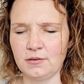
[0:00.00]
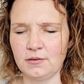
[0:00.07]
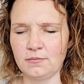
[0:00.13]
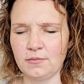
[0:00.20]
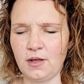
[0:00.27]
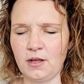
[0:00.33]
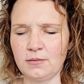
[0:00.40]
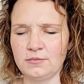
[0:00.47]

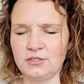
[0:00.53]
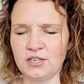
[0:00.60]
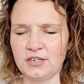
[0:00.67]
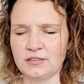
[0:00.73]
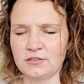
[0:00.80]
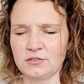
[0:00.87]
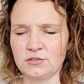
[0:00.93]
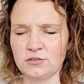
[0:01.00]

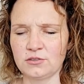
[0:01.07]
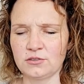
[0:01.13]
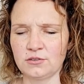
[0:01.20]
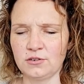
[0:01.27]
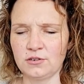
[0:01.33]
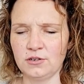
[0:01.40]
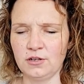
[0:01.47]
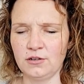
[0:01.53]
objects or
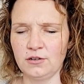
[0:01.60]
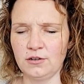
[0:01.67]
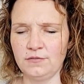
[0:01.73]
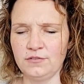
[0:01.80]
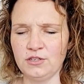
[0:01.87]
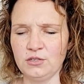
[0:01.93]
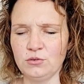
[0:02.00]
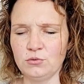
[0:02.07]
uh, of
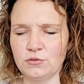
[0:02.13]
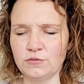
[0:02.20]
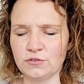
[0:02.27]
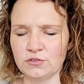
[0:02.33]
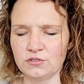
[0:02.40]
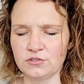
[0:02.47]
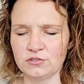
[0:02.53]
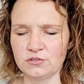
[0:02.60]
the
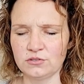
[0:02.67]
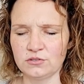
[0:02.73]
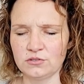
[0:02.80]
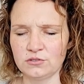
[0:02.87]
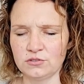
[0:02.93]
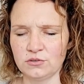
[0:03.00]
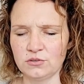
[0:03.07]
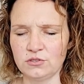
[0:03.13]
universe so to